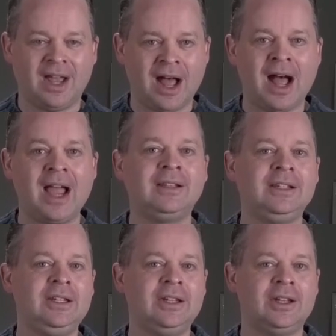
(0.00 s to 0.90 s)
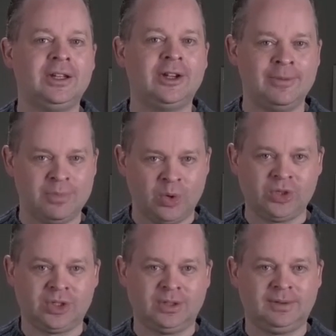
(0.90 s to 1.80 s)
highly
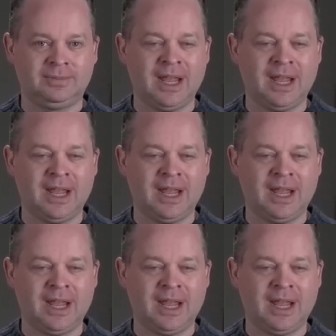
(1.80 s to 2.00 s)
emotional,